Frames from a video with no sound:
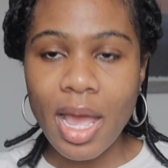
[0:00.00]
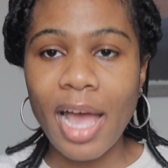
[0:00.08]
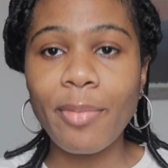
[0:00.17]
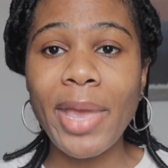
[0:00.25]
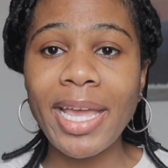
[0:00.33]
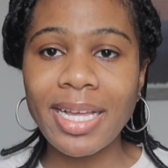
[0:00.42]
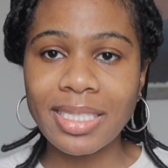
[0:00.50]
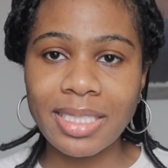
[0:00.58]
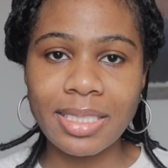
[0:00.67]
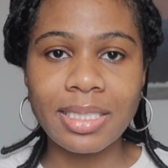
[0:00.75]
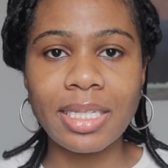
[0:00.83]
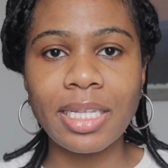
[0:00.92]
I bank
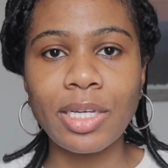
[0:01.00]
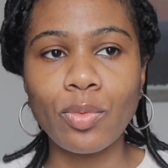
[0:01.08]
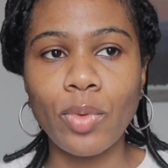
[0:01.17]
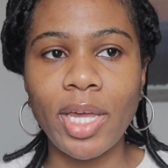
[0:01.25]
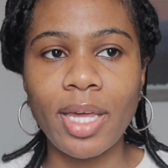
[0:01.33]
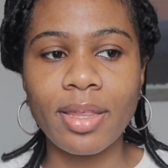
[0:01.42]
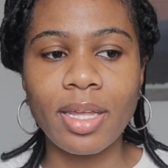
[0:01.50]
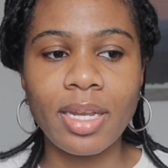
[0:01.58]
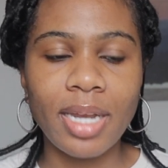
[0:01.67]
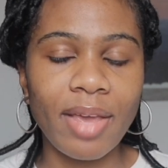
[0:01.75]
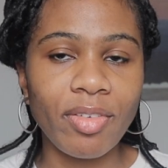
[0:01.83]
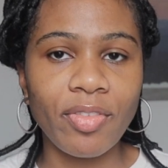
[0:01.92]
consistently with
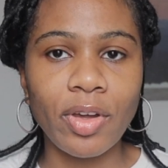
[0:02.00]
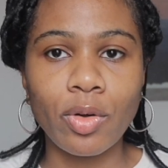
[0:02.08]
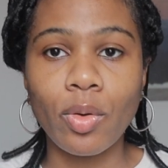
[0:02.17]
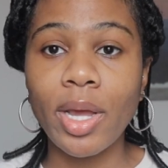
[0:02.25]
Navy Federal